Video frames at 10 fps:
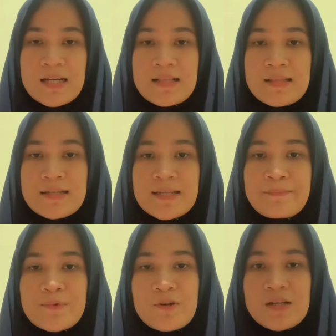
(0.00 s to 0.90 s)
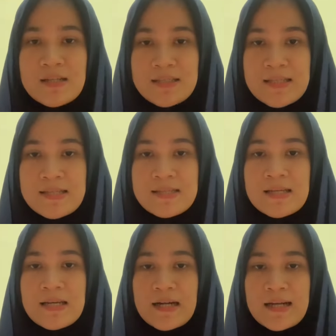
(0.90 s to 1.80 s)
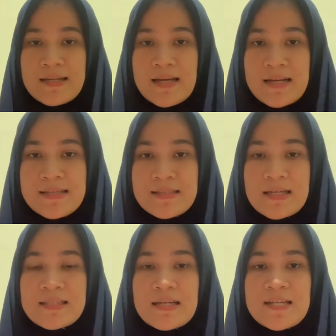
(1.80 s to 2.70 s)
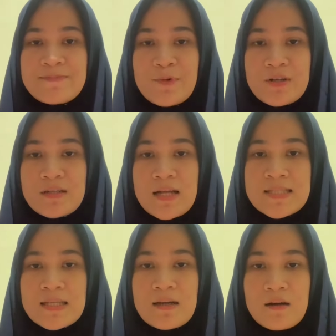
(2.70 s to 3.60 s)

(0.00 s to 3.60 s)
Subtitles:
Learning priorities, analyzing the respondents'